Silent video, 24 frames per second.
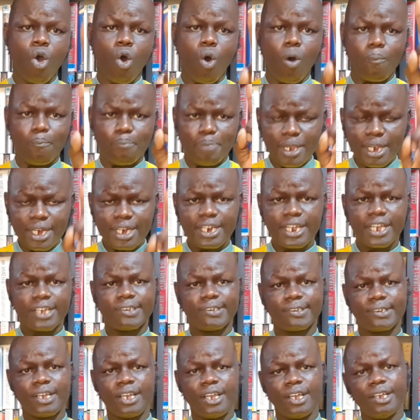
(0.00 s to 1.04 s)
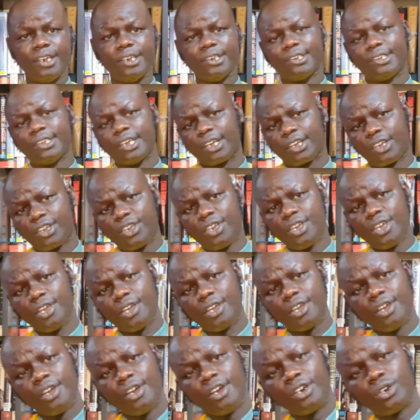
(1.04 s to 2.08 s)
Obedience is the key
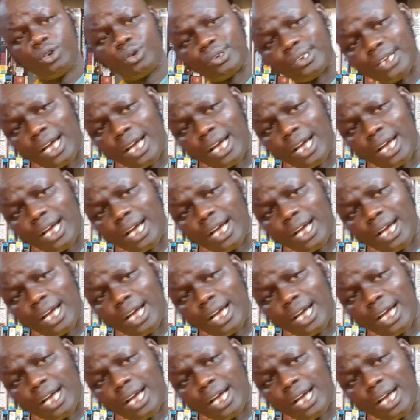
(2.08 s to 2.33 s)
to